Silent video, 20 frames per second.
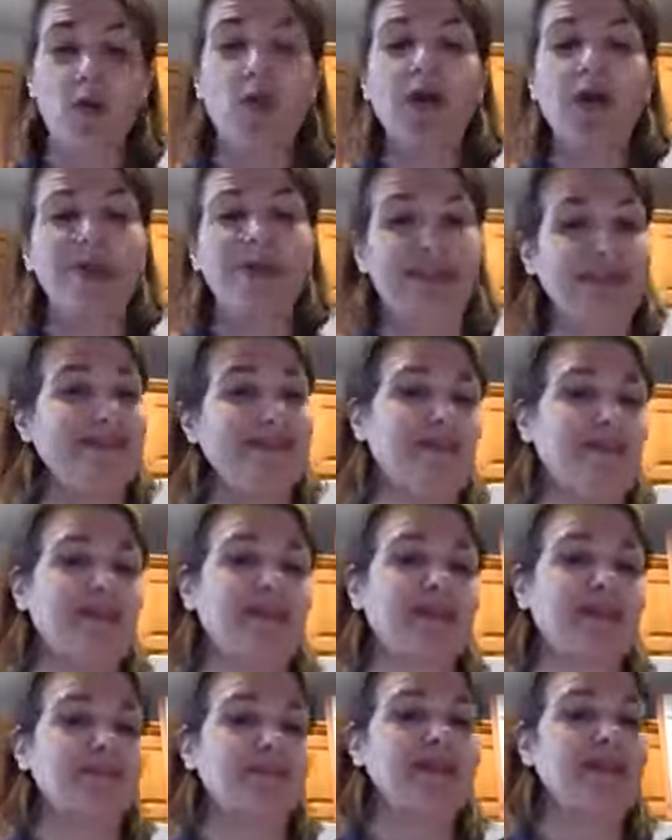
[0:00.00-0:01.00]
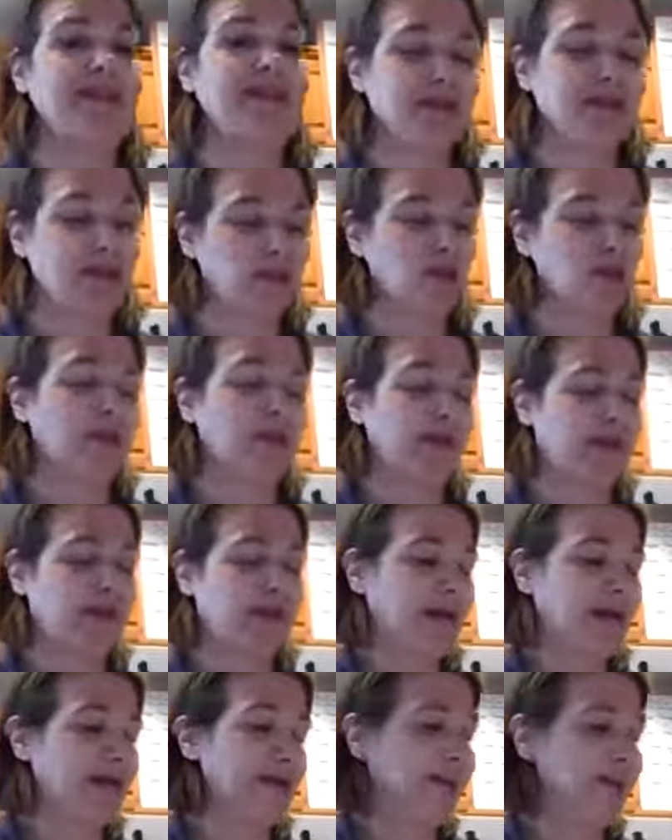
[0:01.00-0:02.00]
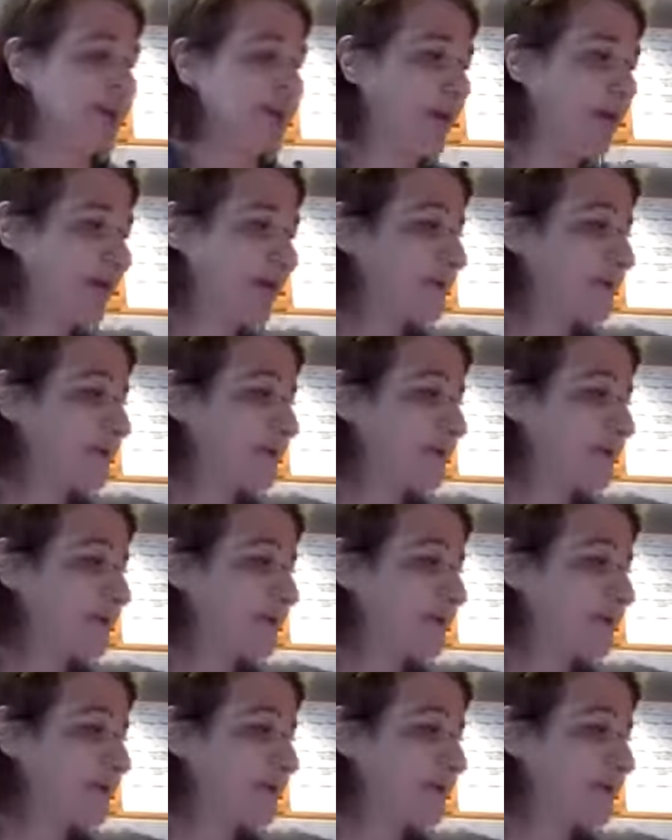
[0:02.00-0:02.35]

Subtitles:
the one thing that makes me sure that I'm not a